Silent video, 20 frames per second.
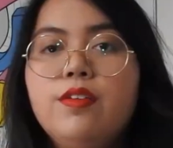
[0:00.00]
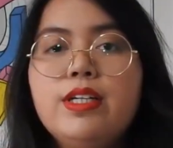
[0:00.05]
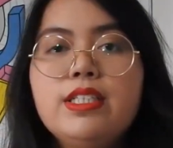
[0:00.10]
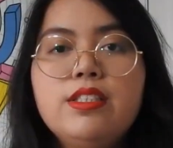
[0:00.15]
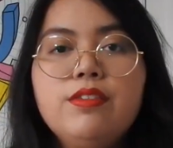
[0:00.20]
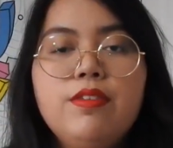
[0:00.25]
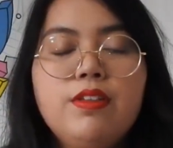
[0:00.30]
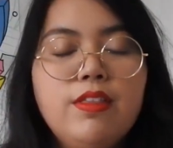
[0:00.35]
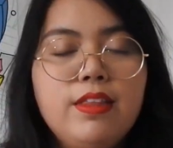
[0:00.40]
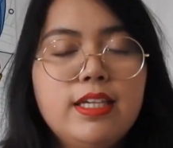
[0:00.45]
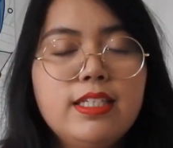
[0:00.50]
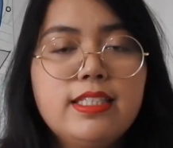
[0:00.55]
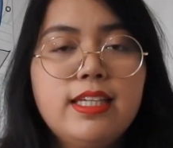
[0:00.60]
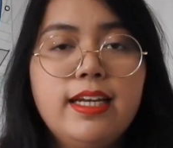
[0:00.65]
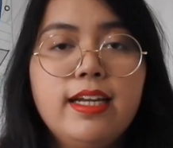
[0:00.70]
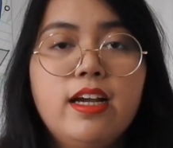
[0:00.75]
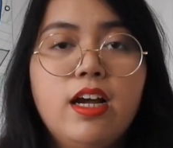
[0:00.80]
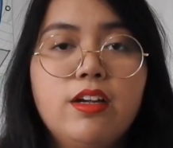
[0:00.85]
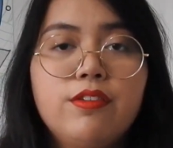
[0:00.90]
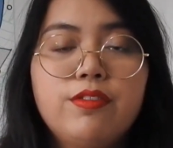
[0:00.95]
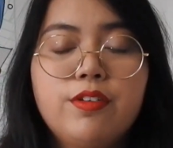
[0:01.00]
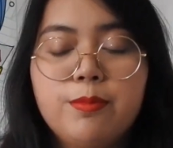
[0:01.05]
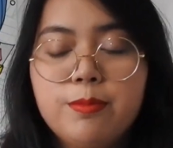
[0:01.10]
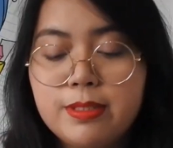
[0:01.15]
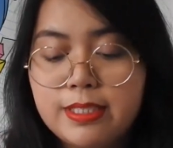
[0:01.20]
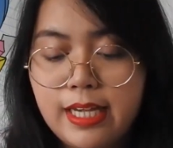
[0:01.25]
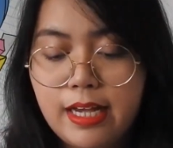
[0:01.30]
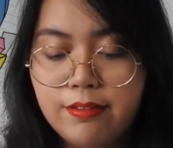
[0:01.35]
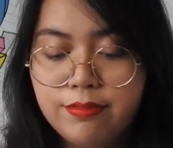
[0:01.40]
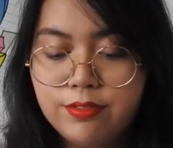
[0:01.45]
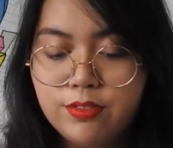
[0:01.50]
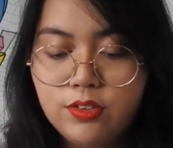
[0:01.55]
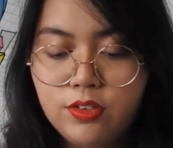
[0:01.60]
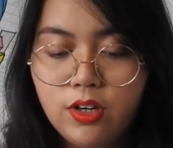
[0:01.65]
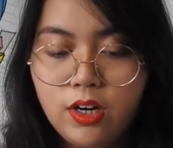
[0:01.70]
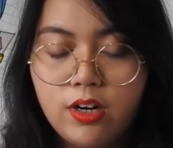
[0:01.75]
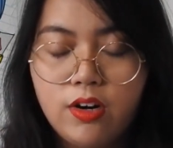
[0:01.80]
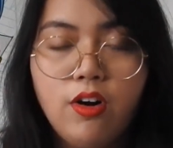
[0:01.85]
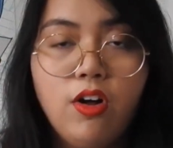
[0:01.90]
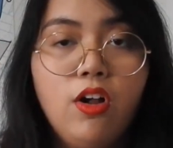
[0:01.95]
The rest of the things that I got from
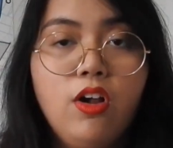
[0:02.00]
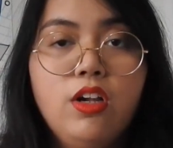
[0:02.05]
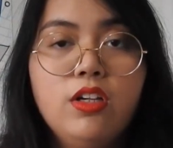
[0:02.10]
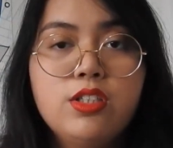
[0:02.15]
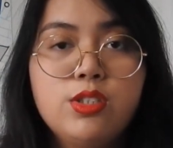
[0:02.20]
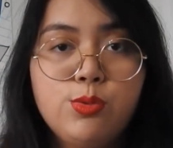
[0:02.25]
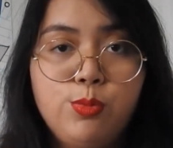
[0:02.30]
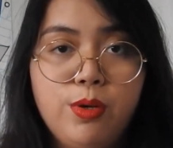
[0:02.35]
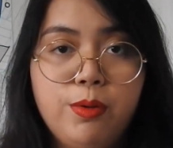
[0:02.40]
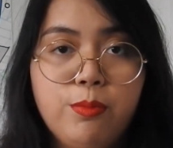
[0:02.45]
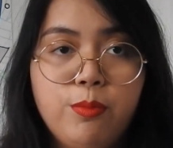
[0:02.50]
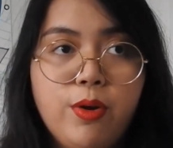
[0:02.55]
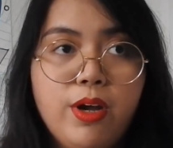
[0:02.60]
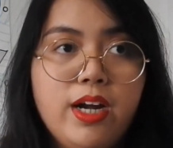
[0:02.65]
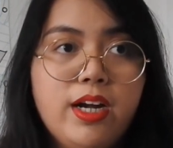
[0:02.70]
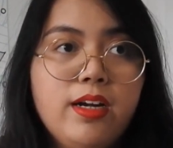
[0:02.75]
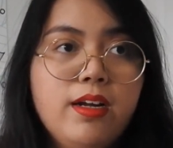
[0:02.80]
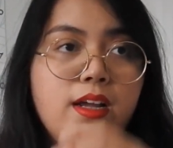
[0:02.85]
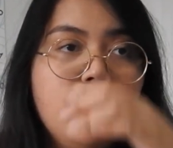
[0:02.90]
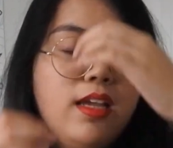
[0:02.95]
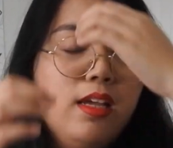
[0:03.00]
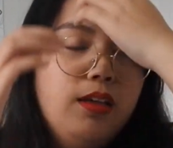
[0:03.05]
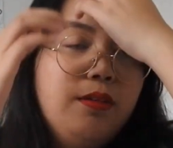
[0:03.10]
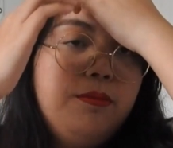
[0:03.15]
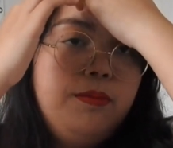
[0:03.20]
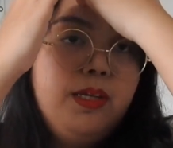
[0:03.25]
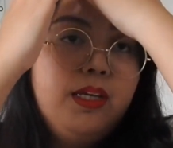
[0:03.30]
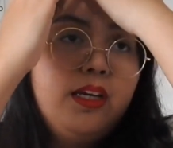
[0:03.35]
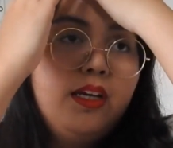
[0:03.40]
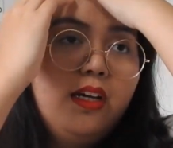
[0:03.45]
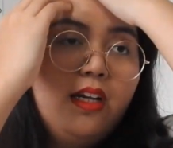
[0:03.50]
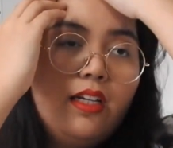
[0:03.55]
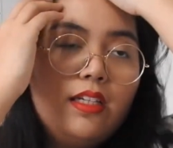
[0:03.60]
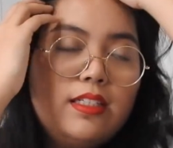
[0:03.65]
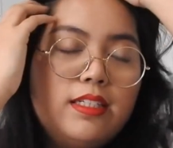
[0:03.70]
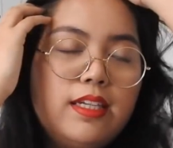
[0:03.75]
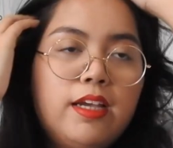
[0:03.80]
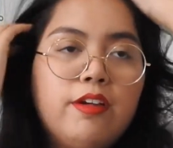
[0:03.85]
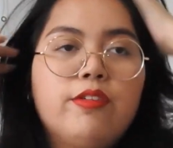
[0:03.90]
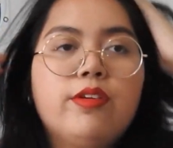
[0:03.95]
Zaful are all swimwear
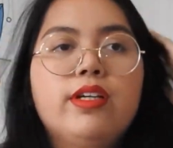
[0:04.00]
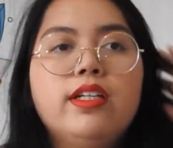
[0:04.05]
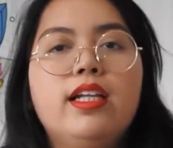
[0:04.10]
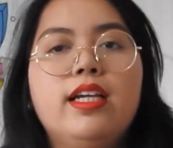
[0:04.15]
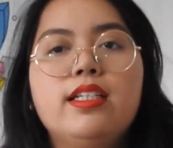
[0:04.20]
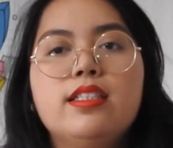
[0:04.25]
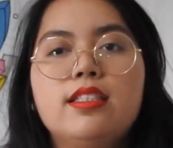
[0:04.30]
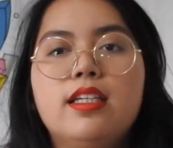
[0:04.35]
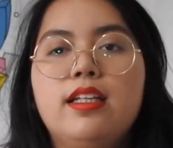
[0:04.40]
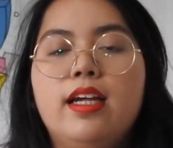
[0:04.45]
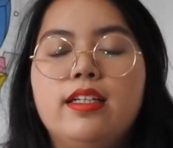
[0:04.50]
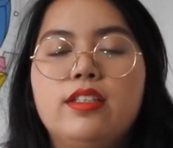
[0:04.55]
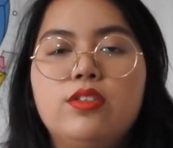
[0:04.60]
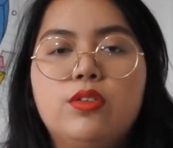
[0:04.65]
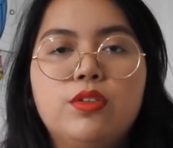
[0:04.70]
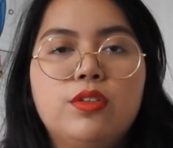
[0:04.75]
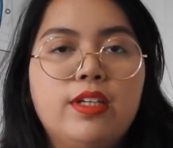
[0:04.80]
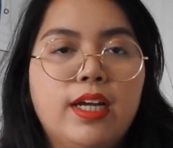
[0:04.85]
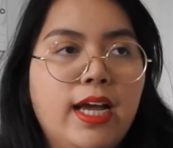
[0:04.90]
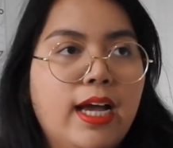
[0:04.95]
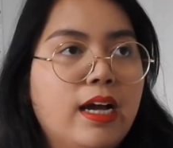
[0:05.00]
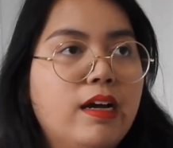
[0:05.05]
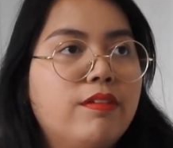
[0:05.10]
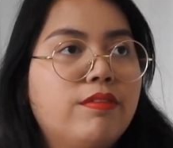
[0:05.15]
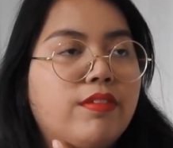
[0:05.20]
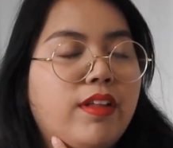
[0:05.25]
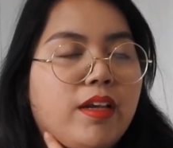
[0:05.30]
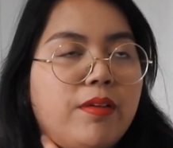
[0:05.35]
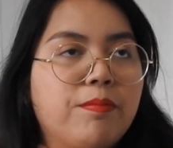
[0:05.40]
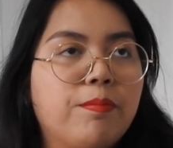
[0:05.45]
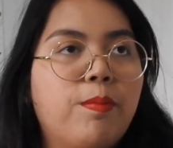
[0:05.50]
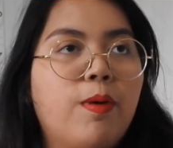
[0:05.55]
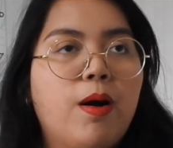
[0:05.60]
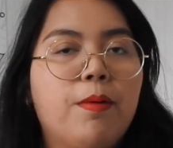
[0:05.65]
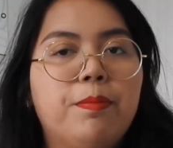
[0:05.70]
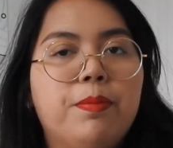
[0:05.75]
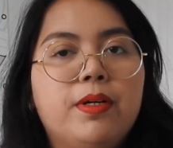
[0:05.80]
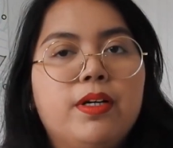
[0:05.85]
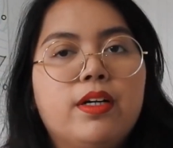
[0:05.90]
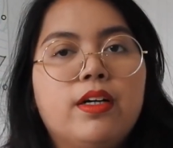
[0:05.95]
because I realized that I don't have like
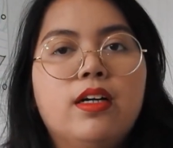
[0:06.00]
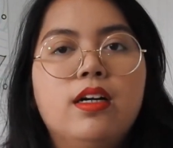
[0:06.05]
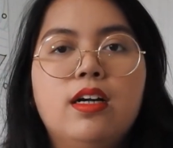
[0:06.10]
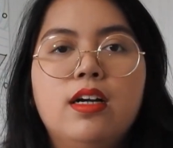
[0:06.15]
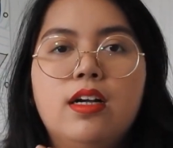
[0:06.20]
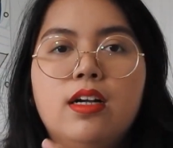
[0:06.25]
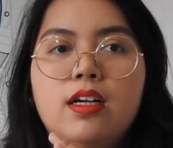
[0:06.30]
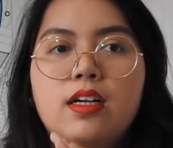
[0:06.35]
proper